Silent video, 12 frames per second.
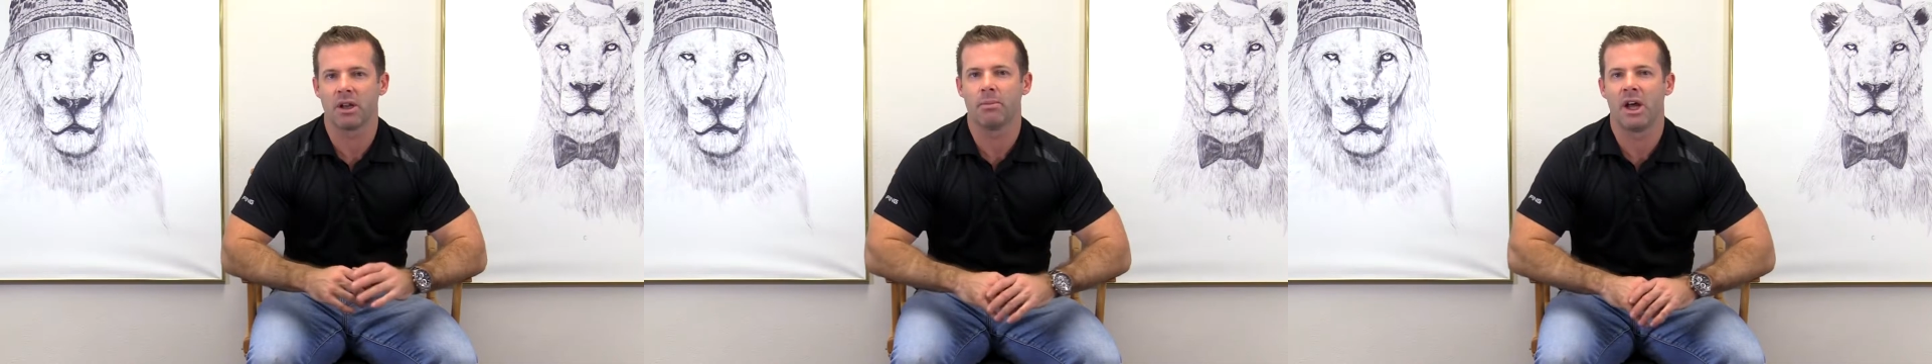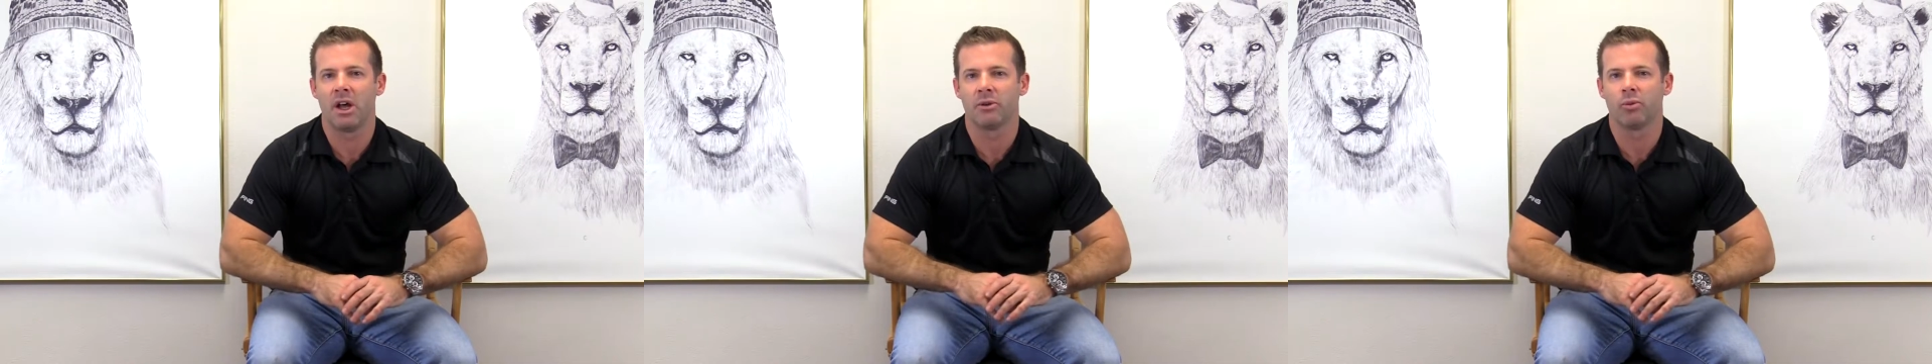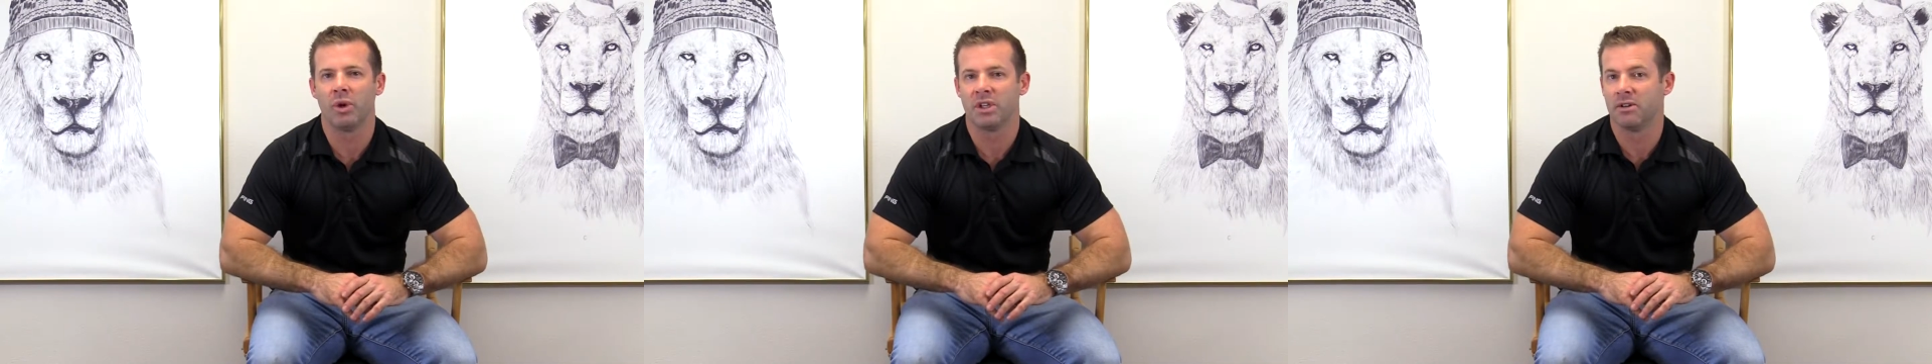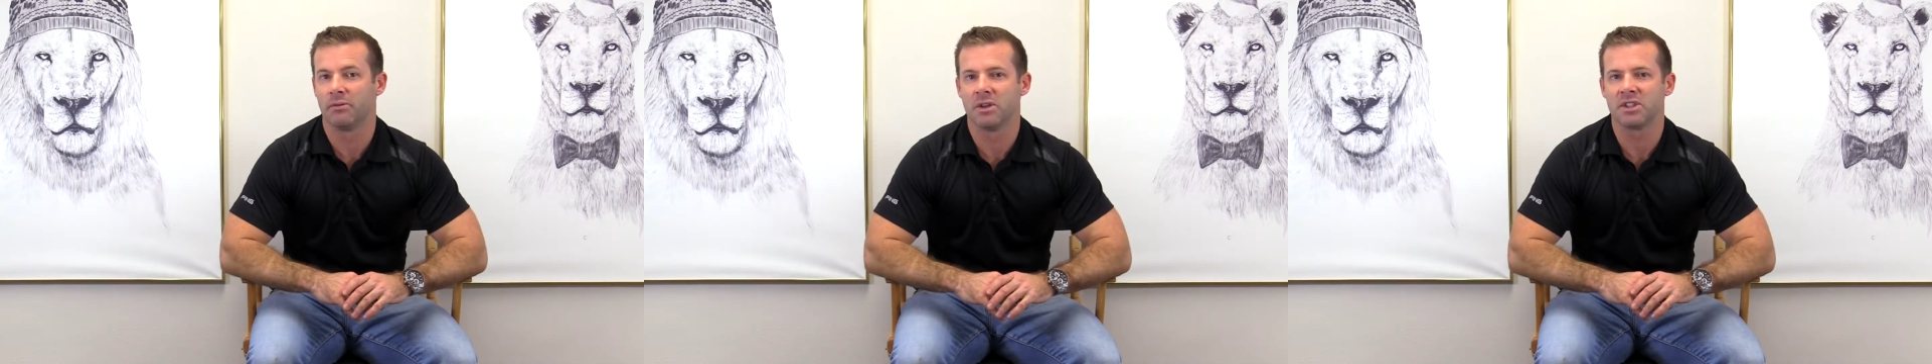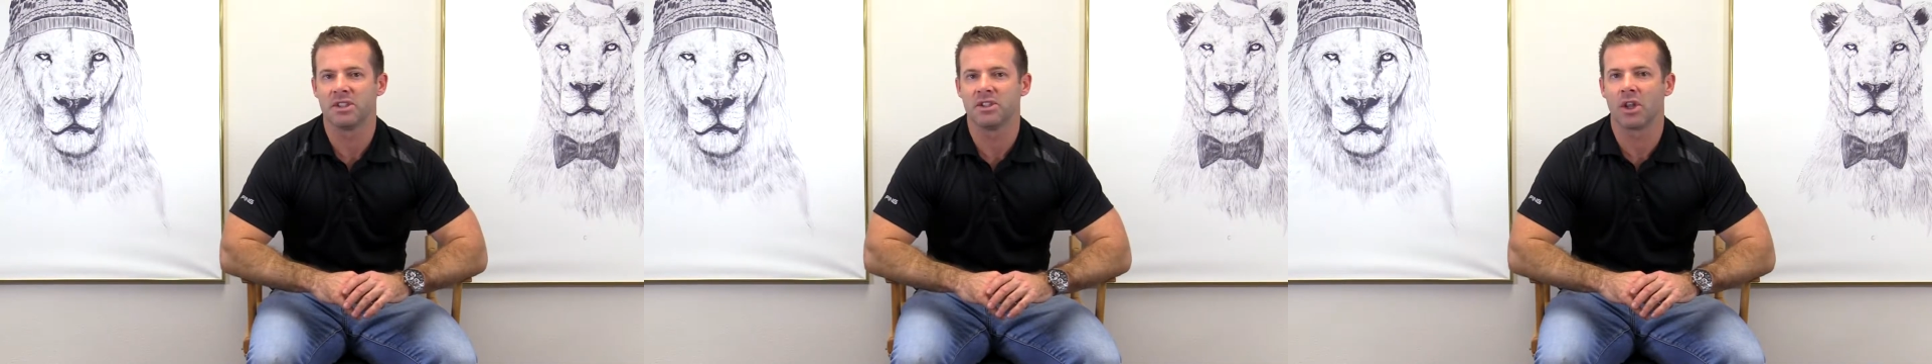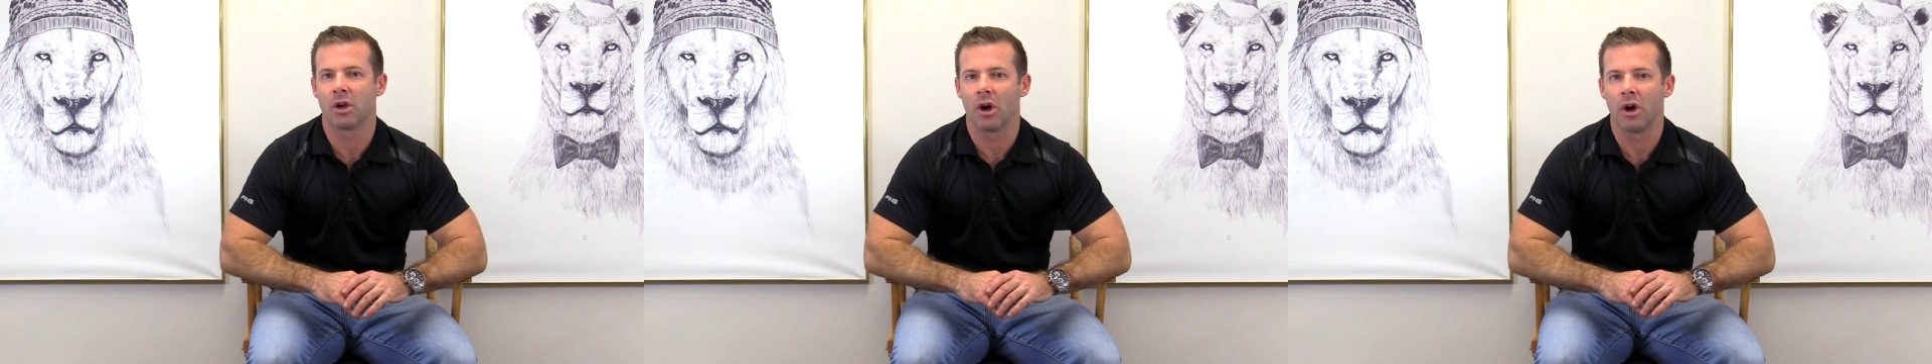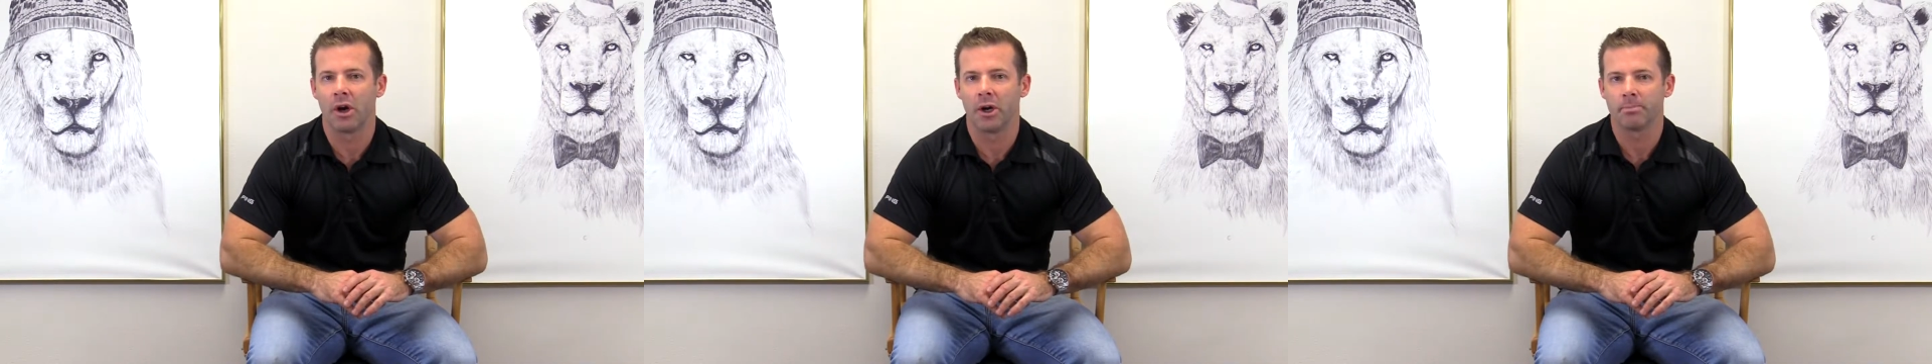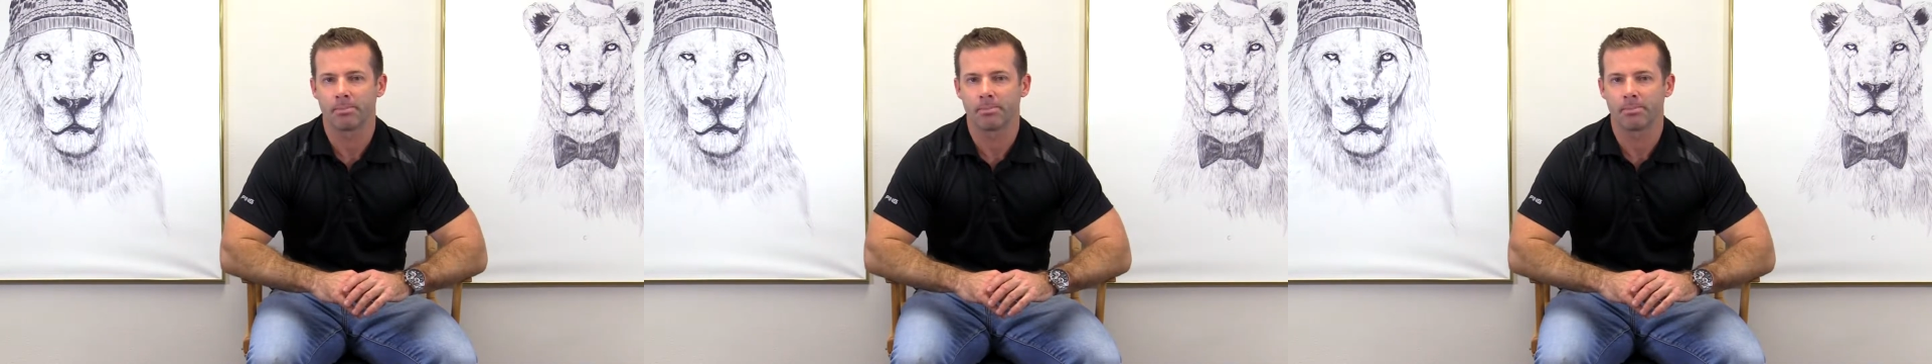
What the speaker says: about what differences there are.